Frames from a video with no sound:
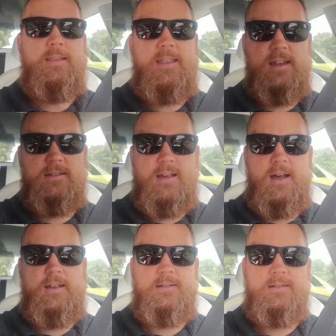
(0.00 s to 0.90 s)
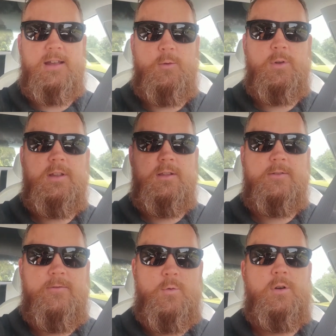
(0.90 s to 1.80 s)
And thanks, guys. I really
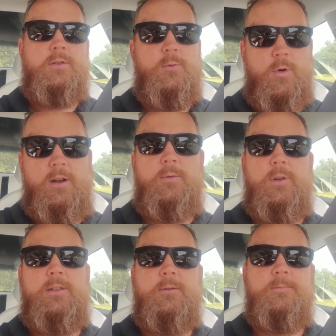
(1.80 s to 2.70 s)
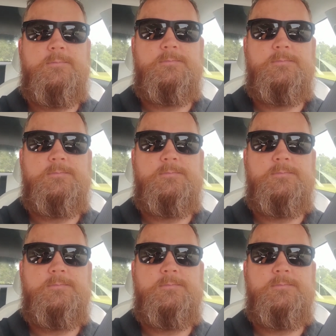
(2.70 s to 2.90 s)
look forward to working with you.